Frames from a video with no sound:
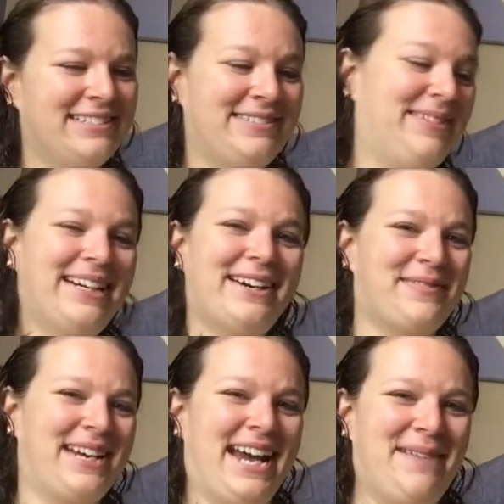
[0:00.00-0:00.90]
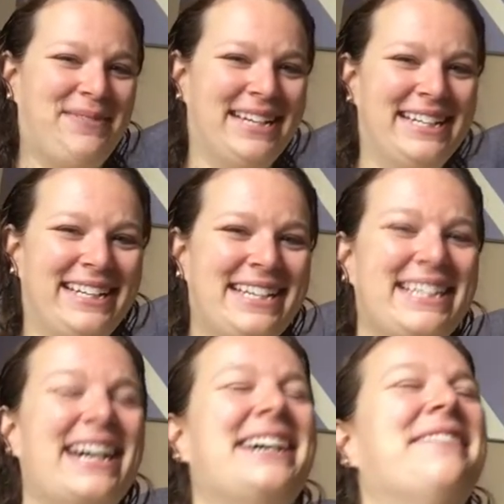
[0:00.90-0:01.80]
Oh my God, what happened?
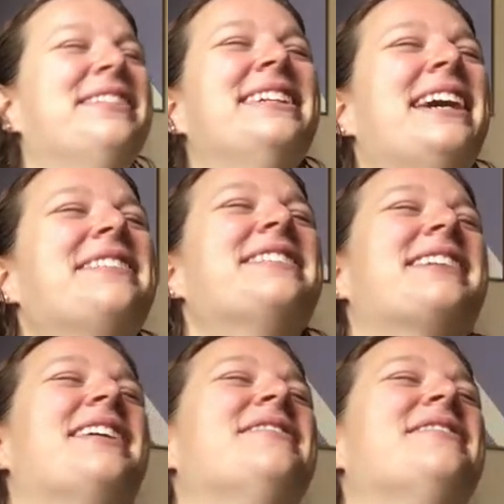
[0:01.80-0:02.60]
Like, I haven't had this kind